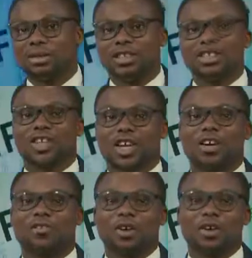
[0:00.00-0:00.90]
solid
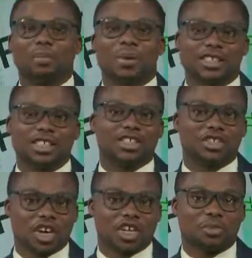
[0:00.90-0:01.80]
fuel, passenger
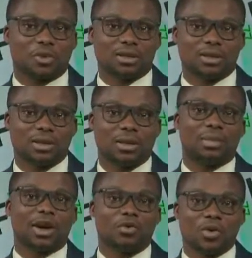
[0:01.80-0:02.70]
transport
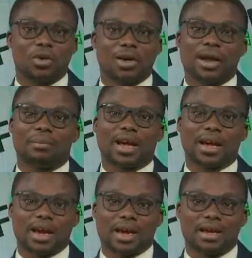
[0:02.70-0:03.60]
by road and by
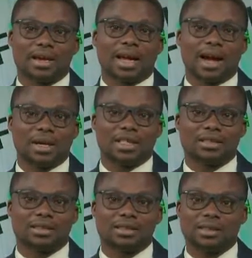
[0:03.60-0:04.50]
air, garments,